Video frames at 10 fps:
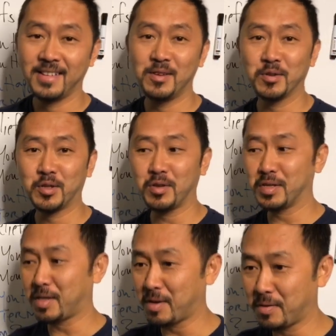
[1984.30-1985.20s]
who are
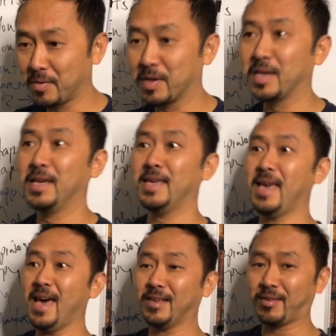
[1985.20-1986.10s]
stressed out at work?
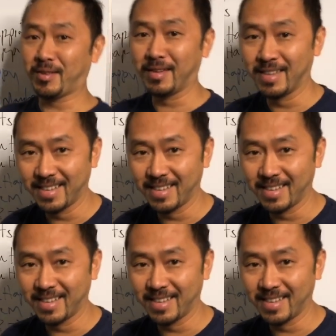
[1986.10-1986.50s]
Yes.